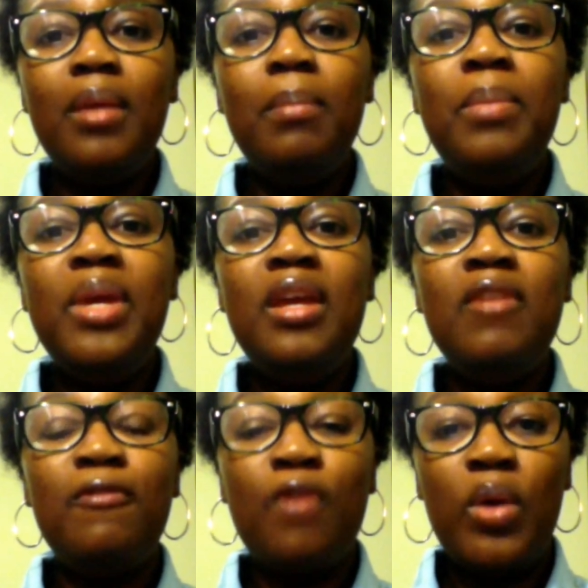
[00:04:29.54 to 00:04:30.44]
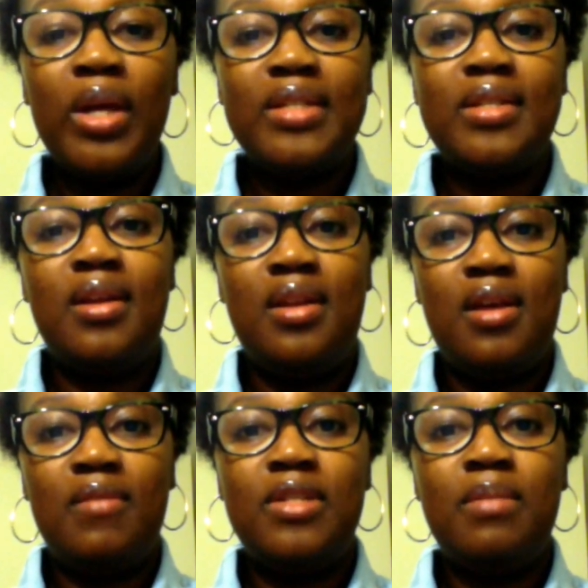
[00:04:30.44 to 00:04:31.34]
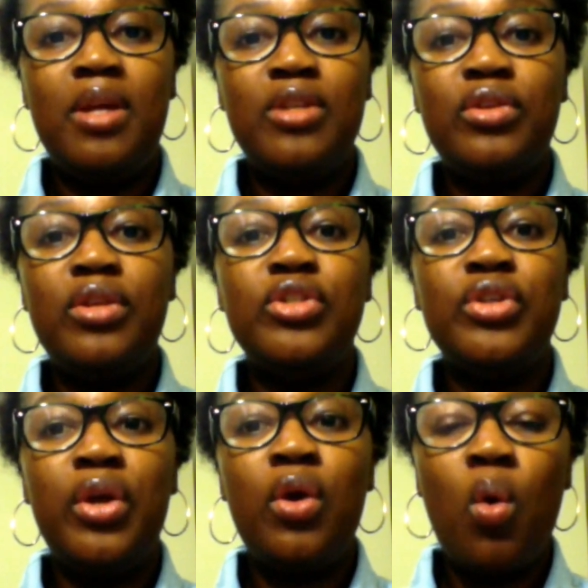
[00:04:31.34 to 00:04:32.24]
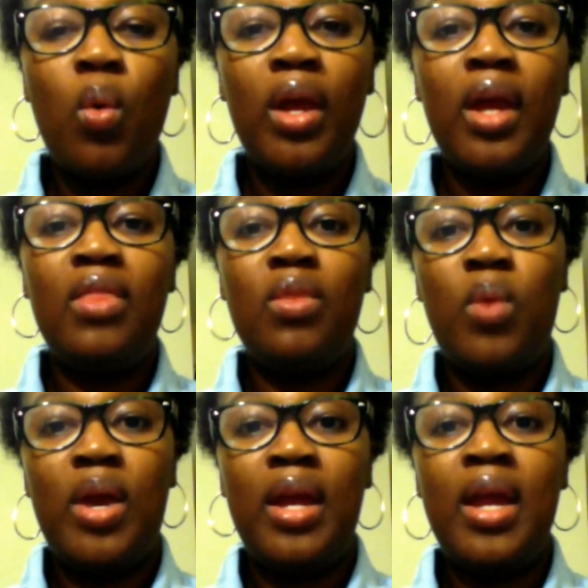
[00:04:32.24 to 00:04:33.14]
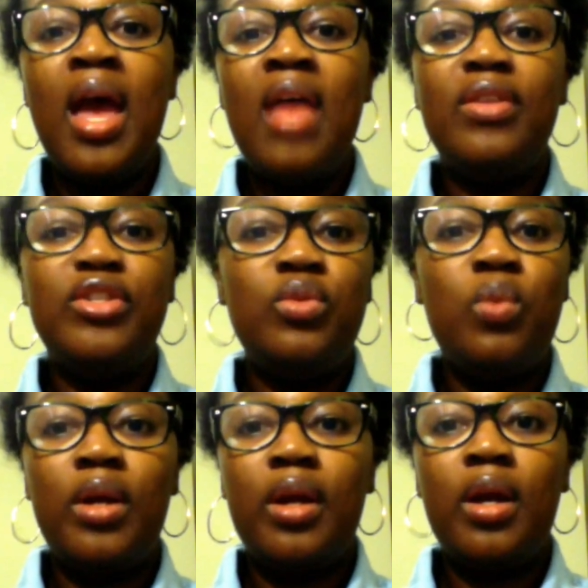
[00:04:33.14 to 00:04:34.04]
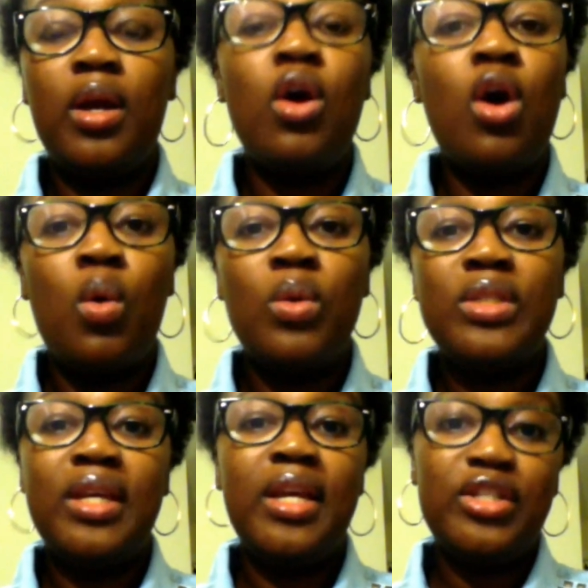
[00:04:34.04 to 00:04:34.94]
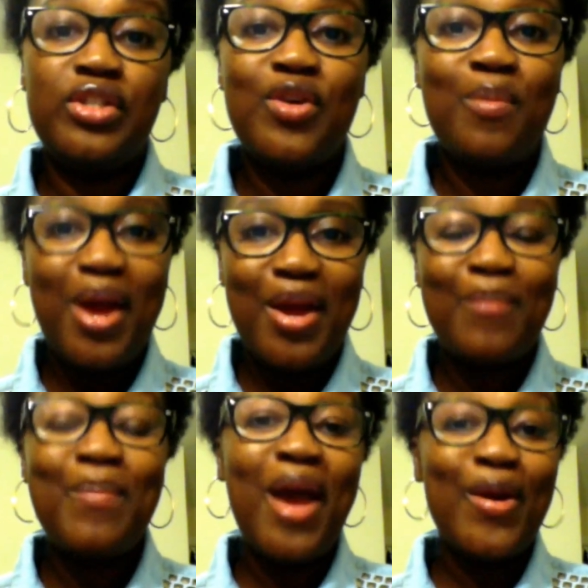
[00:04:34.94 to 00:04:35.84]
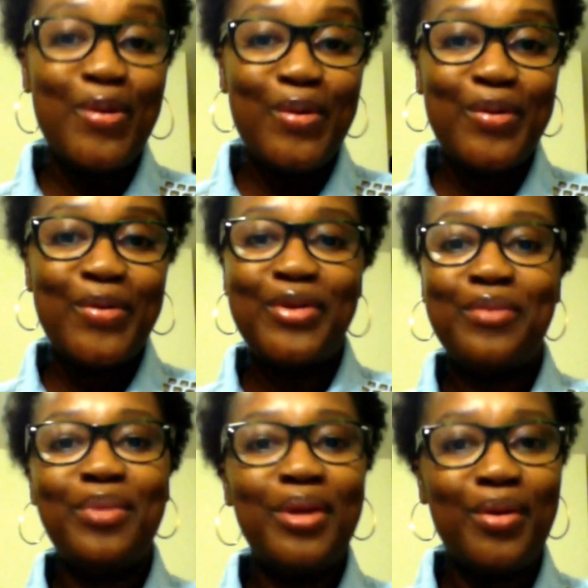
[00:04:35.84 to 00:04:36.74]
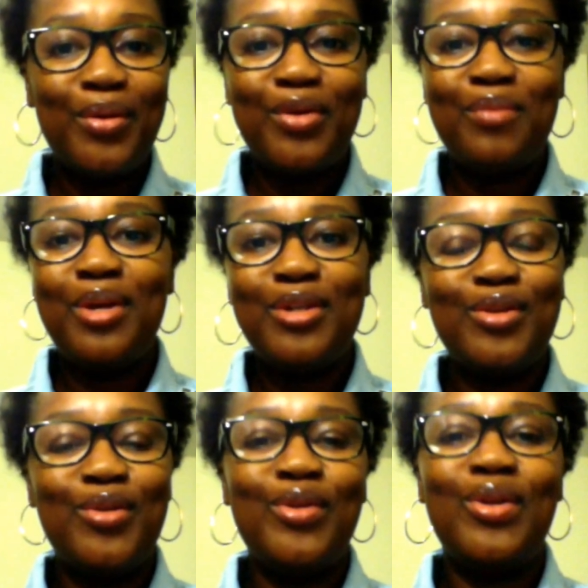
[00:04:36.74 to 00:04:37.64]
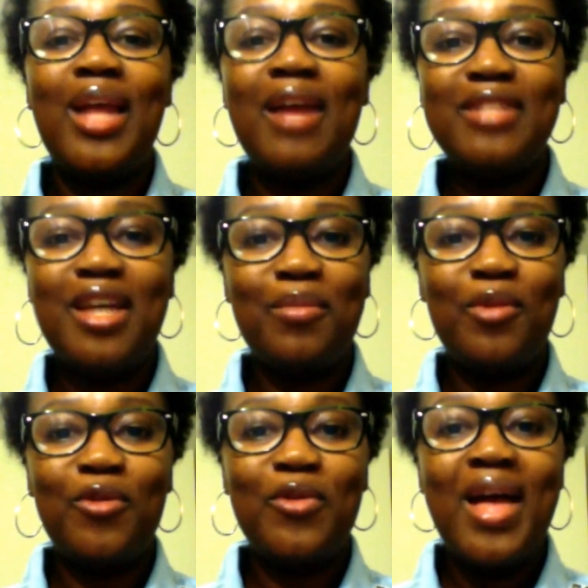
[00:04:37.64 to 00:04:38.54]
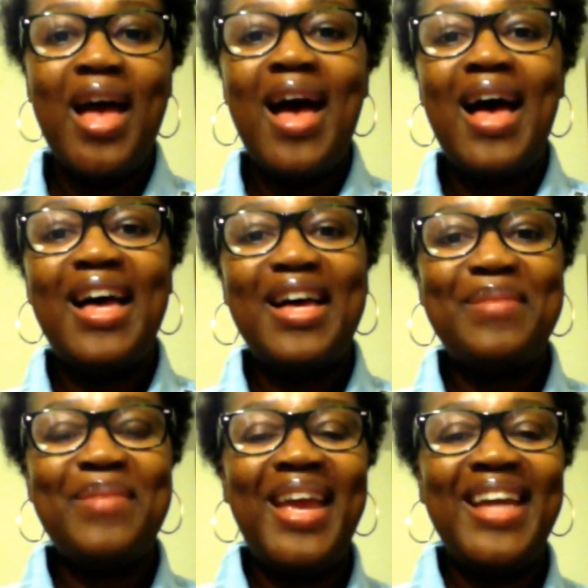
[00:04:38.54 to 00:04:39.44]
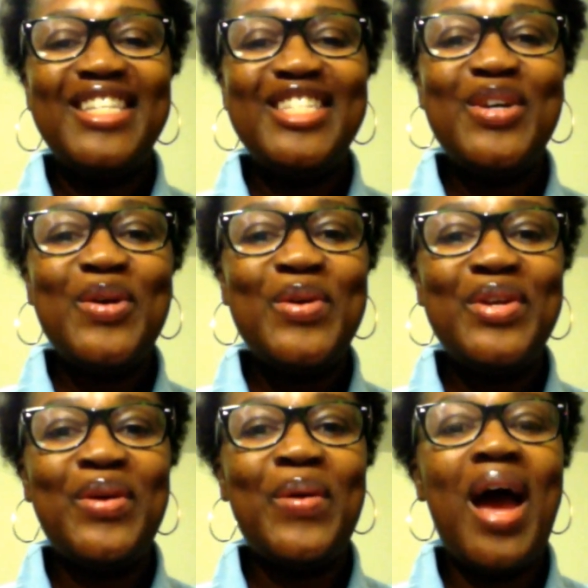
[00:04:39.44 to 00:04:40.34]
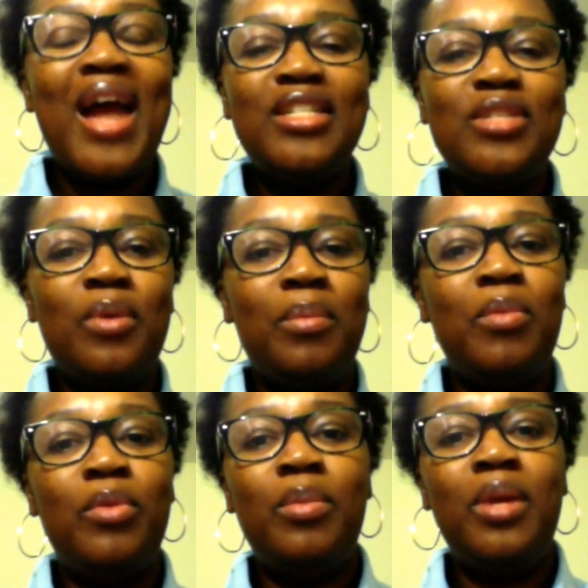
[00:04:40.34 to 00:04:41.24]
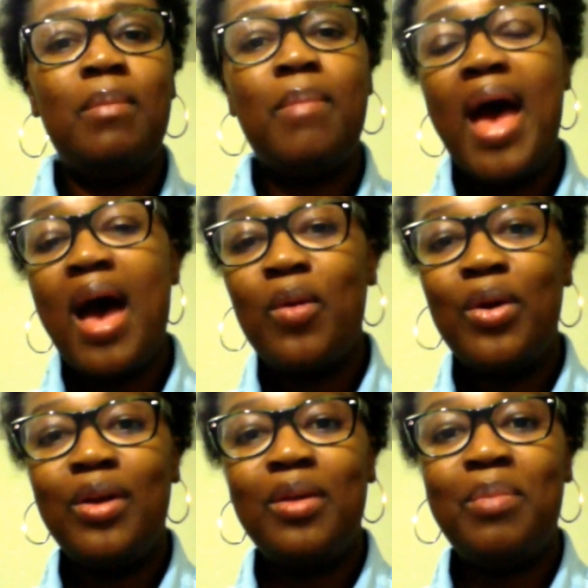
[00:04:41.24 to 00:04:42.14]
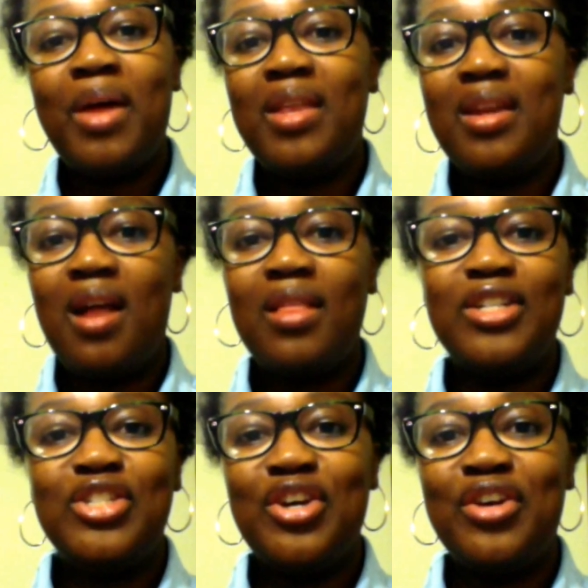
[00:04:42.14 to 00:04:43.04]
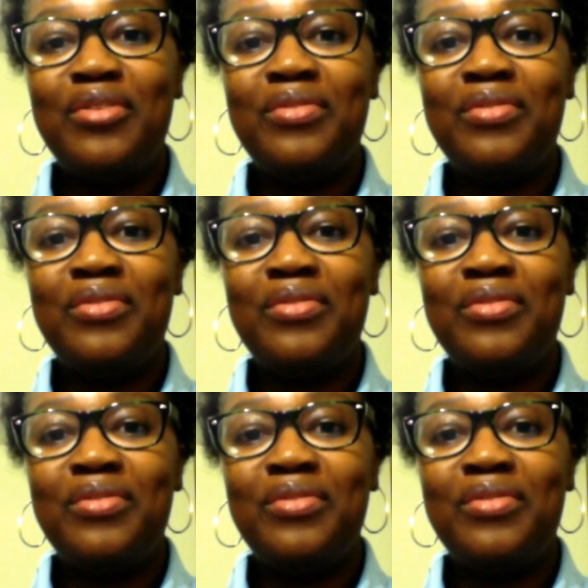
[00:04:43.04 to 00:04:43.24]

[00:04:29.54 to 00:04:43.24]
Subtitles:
be focused enough to make sure that you're going in the way that you want to go to get to your macro goal, your big goal, your major goal, your lifetime goal. And so, I just want people to be empowered by the knowledge of